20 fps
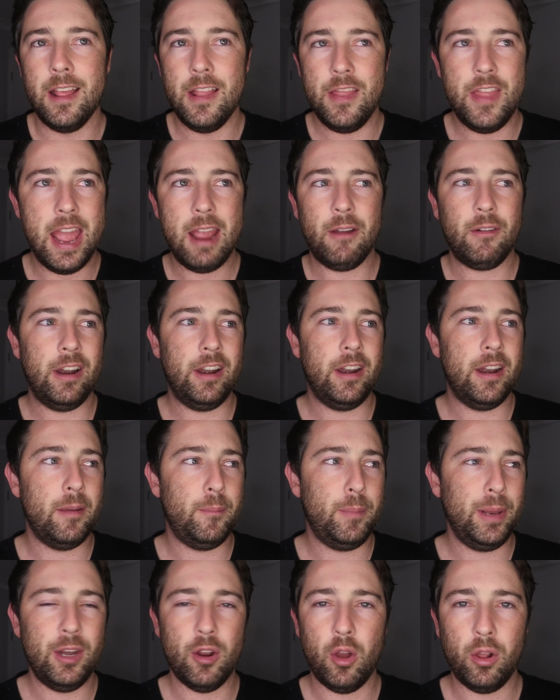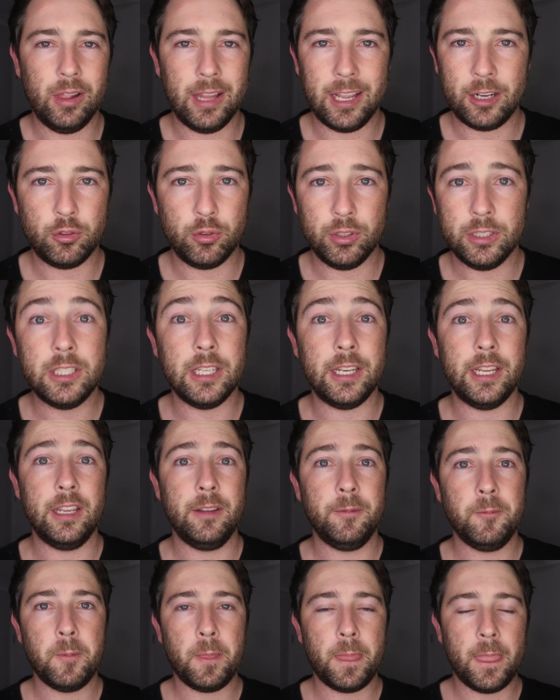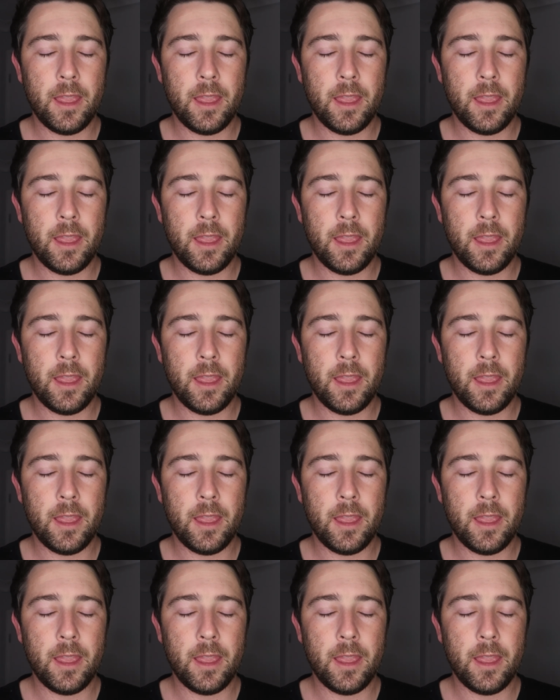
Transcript: there and there'd be no electricity.